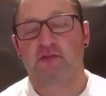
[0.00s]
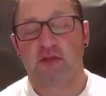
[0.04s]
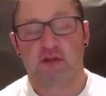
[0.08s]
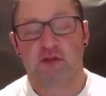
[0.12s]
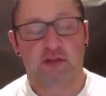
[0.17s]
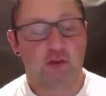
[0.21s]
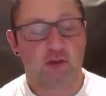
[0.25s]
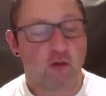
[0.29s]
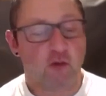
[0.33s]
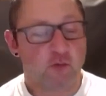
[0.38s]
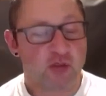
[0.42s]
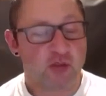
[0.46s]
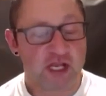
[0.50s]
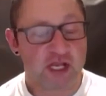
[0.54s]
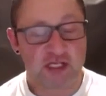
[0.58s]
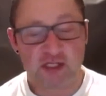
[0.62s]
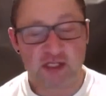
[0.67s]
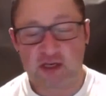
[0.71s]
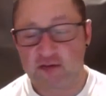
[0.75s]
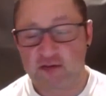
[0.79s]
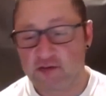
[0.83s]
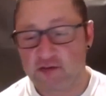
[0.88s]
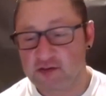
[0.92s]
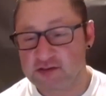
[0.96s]
low opinion
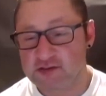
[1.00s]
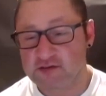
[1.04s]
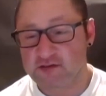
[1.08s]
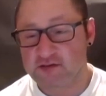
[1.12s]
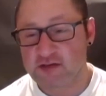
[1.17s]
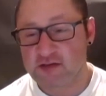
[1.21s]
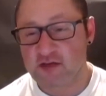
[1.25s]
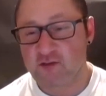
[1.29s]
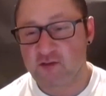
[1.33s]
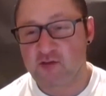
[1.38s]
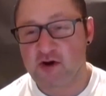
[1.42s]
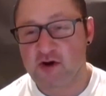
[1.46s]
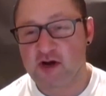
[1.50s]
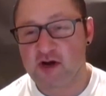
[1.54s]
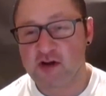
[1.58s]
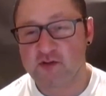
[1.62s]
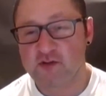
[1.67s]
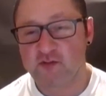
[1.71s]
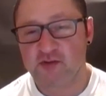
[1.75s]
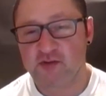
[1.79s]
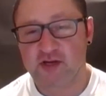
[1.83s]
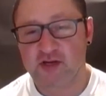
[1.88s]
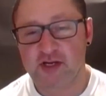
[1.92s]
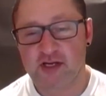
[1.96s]
of us if they want,
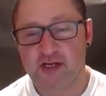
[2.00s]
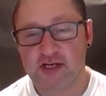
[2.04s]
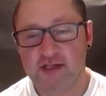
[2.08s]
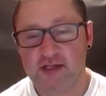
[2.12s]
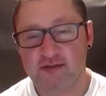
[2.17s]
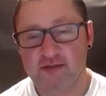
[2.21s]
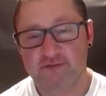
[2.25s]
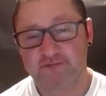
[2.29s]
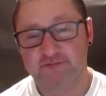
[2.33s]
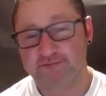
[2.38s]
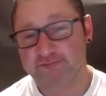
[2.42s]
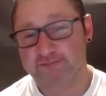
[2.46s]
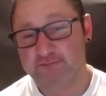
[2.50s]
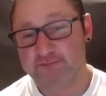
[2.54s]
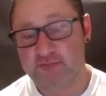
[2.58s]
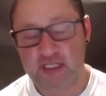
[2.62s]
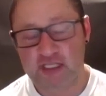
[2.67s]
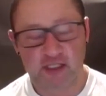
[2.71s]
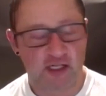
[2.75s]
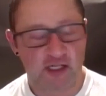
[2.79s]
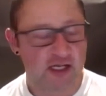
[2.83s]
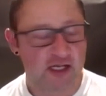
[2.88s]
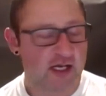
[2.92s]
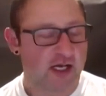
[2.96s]
but uh,
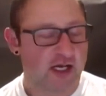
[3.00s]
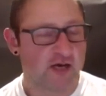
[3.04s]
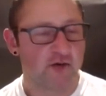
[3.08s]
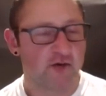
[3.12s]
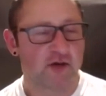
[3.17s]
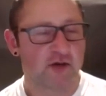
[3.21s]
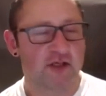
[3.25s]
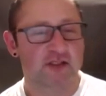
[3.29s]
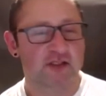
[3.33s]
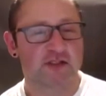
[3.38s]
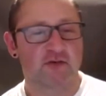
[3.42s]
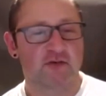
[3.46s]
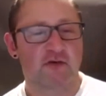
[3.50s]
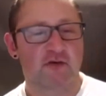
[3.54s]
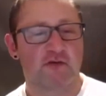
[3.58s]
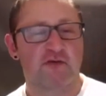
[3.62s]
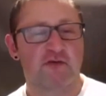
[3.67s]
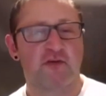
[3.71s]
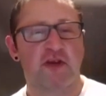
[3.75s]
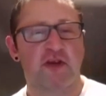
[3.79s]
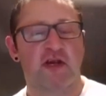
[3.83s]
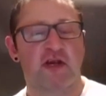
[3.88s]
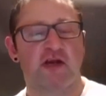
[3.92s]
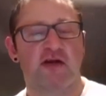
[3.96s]
uh, I don't consider it
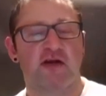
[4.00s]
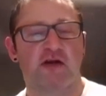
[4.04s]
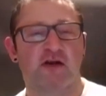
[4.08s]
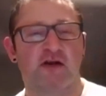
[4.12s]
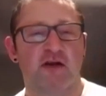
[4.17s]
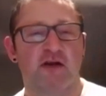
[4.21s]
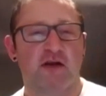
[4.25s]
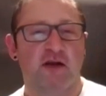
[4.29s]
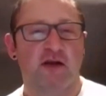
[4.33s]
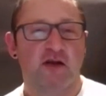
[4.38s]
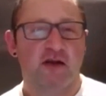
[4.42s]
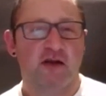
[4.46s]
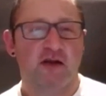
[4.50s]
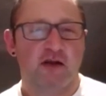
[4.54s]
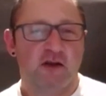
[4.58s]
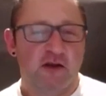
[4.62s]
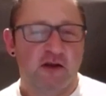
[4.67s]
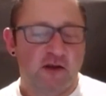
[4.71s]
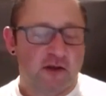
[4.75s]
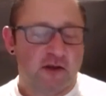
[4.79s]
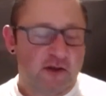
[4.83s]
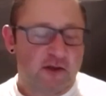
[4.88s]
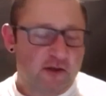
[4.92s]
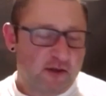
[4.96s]
fair.
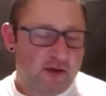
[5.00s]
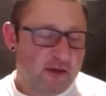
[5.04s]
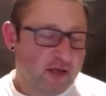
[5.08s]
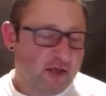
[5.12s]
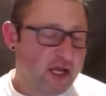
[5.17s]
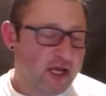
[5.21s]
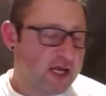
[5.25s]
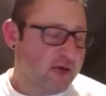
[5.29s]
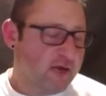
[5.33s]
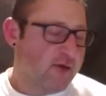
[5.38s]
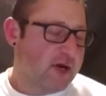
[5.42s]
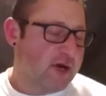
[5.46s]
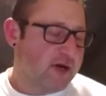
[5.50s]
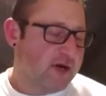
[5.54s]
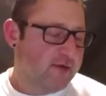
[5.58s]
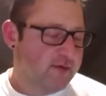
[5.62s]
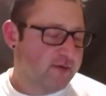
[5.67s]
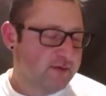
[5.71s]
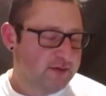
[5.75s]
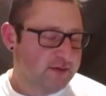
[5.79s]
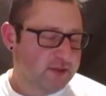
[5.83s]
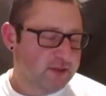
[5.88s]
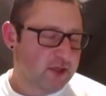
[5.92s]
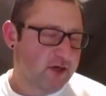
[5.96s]
Anyway,
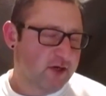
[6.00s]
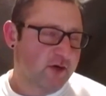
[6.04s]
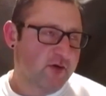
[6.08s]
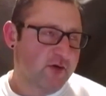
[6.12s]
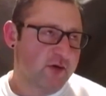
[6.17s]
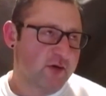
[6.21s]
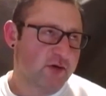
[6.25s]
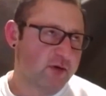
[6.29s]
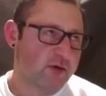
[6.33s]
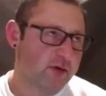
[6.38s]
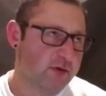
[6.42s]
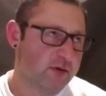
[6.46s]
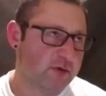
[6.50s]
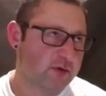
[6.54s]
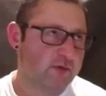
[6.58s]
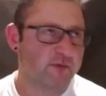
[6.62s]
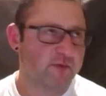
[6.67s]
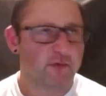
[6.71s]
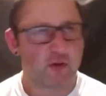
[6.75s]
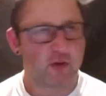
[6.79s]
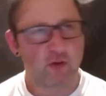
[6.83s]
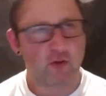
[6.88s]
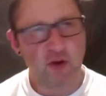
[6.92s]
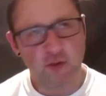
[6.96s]
so
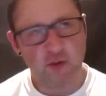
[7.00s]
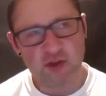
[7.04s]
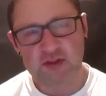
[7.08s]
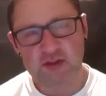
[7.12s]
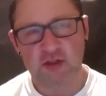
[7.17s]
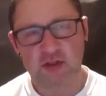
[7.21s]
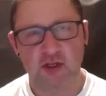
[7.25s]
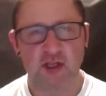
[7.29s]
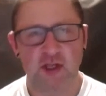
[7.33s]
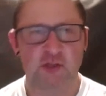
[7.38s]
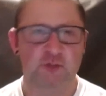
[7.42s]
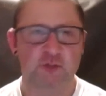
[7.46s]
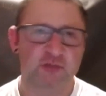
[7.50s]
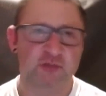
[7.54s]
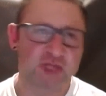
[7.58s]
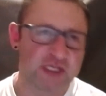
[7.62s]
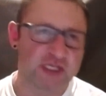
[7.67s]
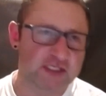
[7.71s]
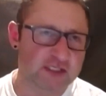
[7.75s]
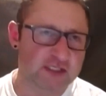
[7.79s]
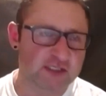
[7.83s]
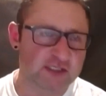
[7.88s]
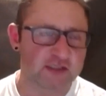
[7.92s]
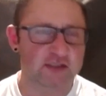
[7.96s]
the equipment's good,
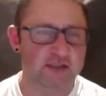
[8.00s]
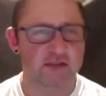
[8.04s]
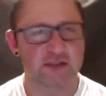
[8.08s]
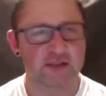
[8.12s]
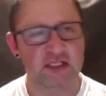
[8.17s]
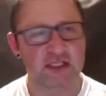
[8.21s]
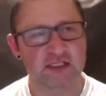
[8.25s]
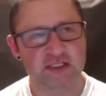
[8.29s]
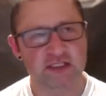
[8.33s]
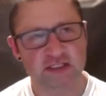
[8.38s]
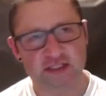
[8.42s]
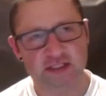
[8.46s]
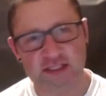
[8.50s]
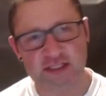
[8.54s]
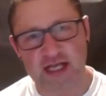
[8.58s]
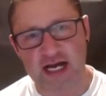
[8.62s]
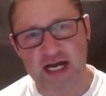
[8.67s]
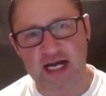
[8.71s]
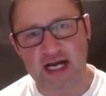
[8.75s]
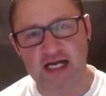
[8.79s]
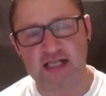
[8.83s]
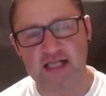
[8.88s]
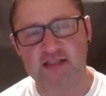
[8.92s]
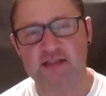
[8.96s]
Places decent
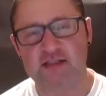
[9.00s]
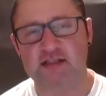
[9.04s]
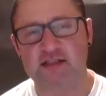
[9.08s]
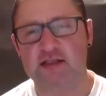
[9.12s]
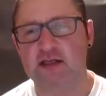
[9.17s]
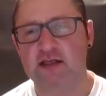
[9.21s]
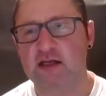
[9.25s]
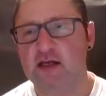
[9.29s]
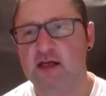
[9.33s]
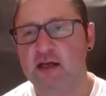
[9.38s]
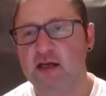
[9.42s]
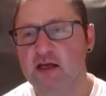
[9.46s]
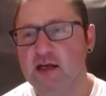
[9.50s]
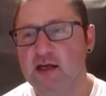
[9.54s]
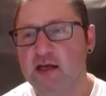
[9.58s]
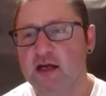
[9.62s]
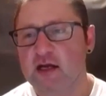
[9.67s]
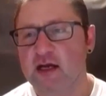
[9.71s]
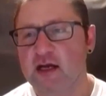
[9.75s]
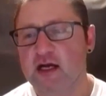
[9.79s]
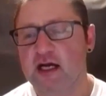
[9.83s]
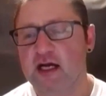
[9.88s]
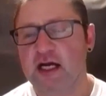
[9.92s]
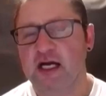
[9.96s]
size
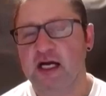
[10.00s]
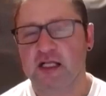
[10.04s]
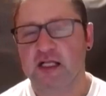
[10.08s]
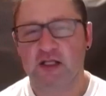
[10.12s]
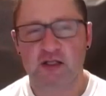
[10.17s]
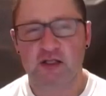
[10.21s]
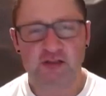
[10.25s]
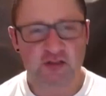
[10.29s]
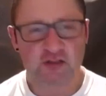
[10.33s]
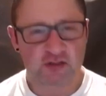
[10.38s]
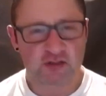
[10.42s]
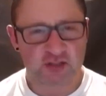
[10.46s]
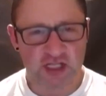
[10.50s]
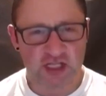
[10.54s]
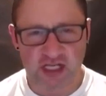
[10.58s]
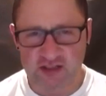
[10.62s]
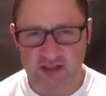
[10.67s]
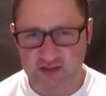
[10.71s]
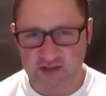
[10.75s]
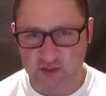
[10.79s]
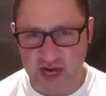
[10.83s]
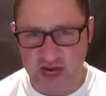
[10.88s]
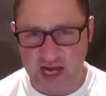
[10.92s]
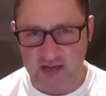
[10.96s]
uh, I'll also check
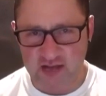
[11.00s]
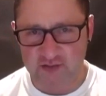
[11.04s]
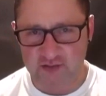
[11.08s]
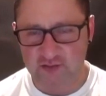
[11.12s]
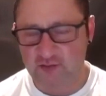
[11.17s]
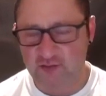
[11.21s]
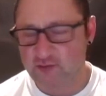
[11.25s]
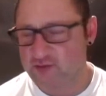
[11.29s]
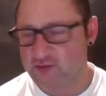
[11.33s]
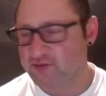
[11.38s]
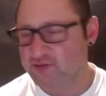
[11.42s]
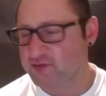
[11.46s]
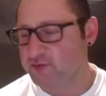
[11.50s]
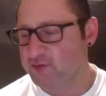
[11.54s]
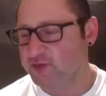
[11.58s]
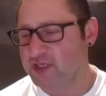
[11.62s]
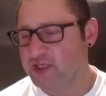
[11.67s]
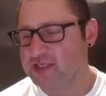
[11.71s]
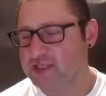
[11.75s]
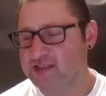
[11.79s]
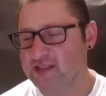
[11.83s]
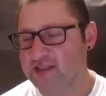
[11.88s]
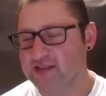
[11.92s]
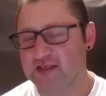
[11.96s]
out the bathroom. If the
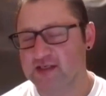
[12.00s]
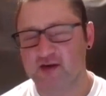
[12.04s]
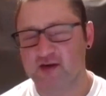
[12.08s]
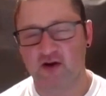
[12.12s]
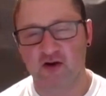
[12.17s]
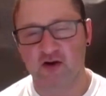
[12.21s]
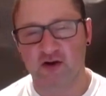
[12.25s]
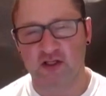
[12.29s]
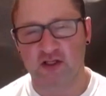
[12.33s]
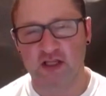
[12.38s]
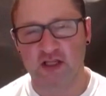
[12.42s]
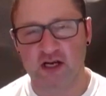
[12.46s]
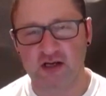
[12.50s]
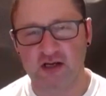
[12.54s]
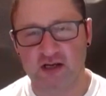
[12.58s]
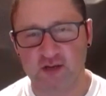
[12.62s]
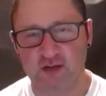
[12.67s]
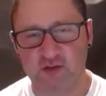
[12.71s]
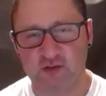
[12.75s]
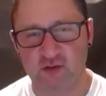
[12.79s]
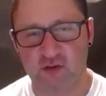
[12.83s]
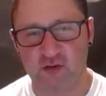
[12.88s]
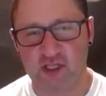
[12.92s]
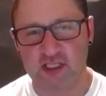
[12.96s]
place has like all clogged
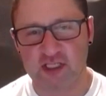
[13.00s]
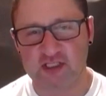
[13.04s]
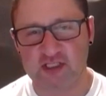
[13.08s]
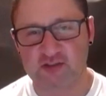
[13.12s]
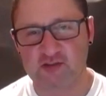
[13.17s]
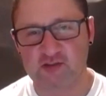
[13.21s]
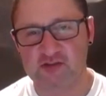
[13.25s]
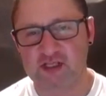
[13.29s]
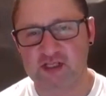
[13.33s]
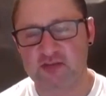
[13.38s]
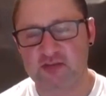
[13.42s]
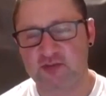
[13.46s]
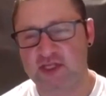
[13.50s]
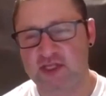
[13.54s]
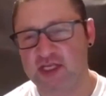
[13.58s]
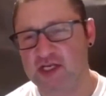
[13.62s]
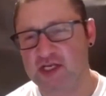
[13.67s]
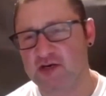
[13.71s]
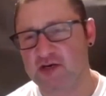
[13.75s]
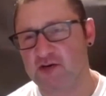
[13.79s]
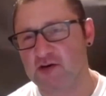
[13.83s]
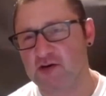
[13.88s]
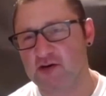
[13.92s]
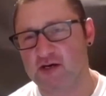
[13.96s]
up toilets or
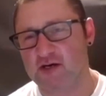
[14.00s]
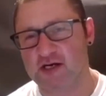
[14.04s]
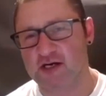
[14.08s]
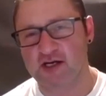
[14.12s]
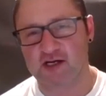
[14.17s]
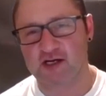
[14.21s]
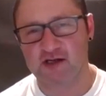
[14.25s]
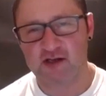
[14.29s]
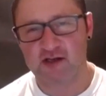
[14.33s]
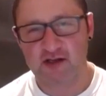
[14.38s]
something, or uh,